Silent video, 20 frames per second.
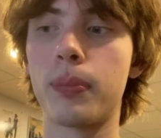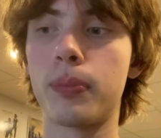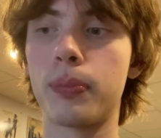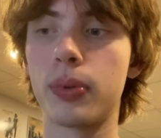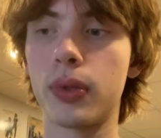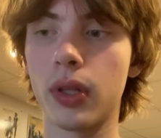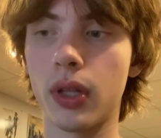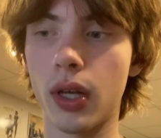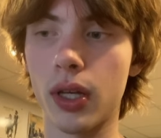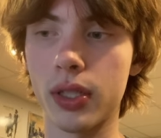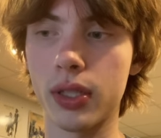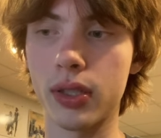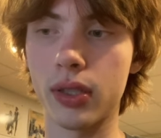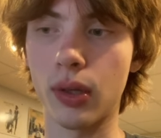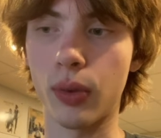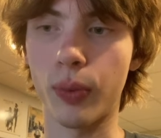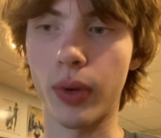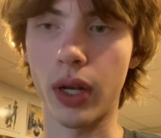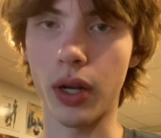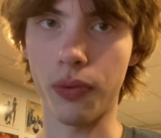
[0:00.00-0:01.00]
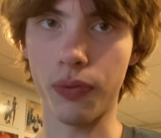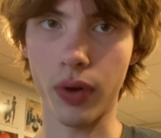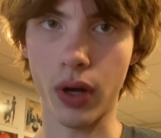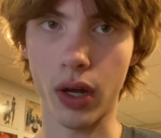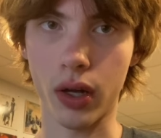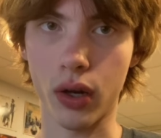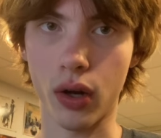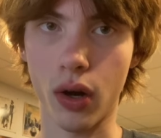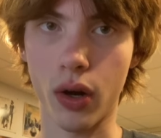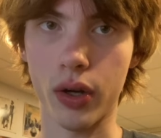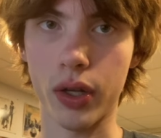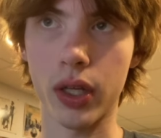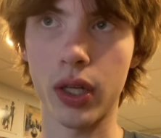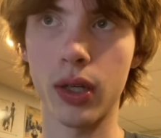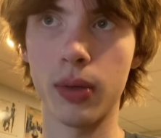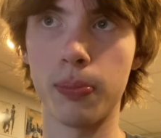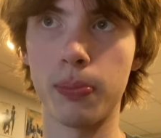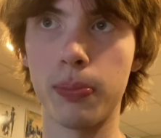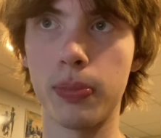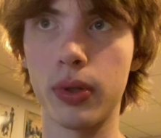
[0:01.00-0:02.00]
plus a way to find
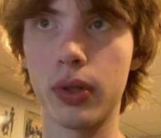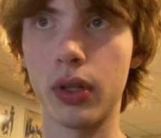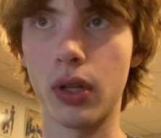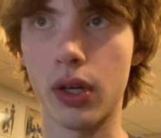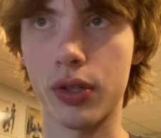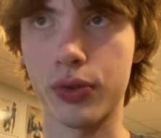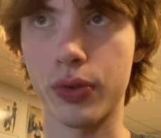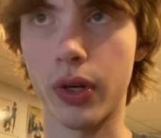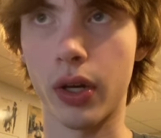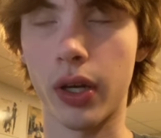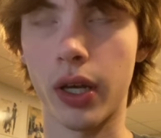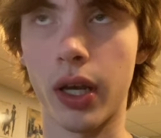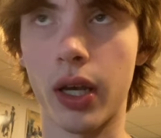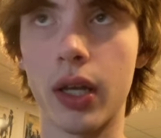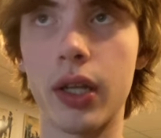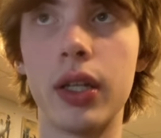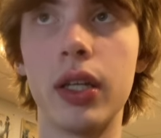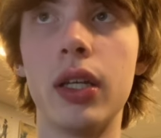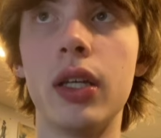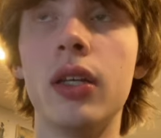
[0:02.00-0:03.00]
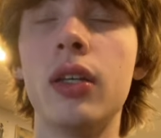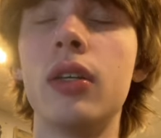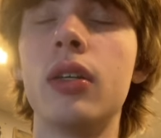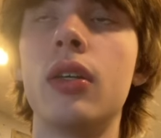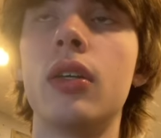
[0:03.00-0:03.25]
Guardy, plus Rare Candy,